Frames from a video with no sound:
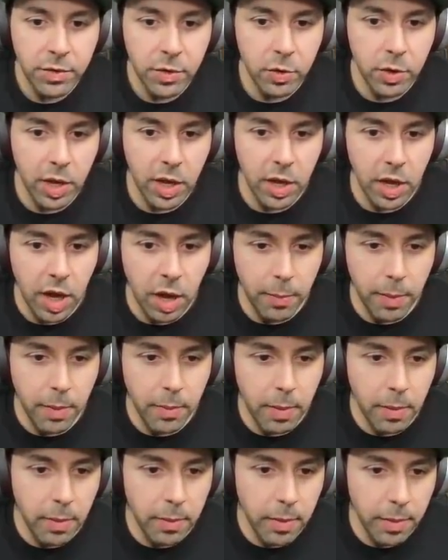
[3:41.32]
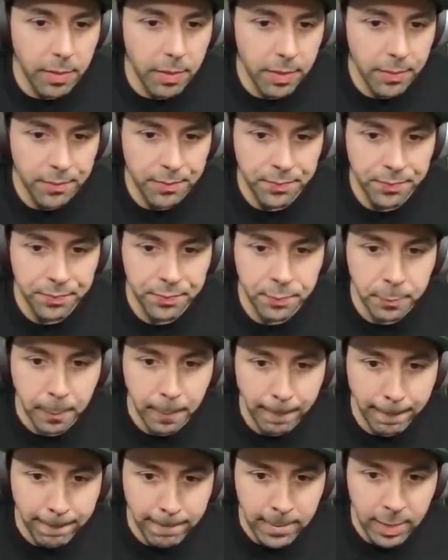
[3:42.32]
Dude, help,
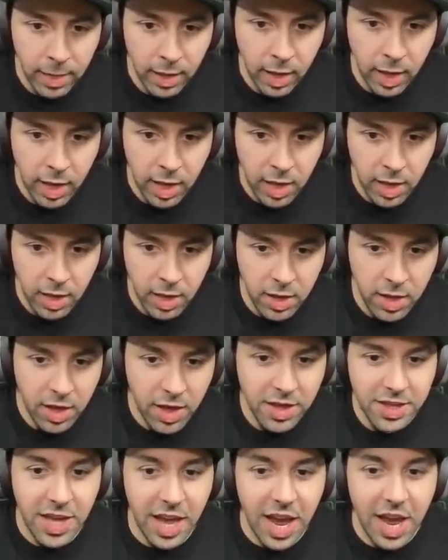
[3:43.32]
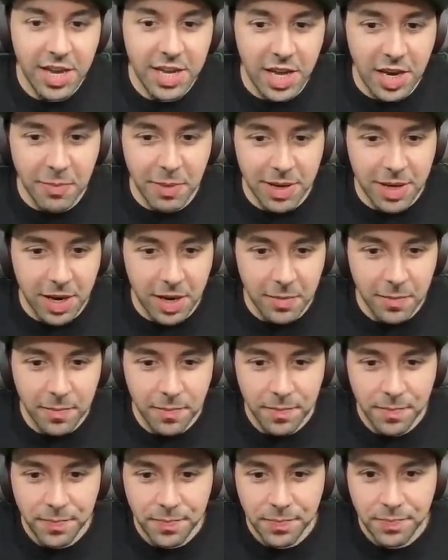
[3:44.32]
The mountain's Yeah, I got him, I got him!